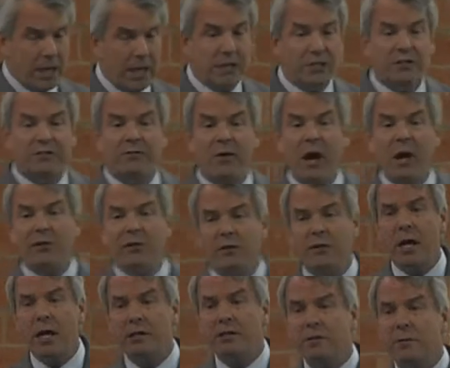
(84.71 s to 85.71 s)
his father
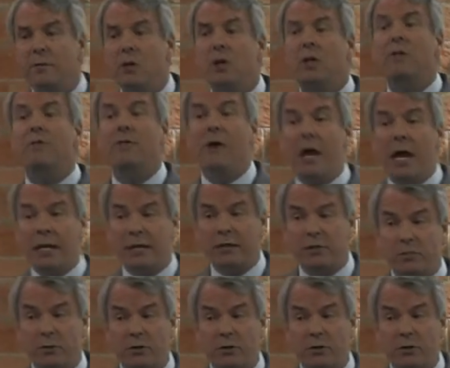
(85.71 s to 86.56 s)
thought some good advice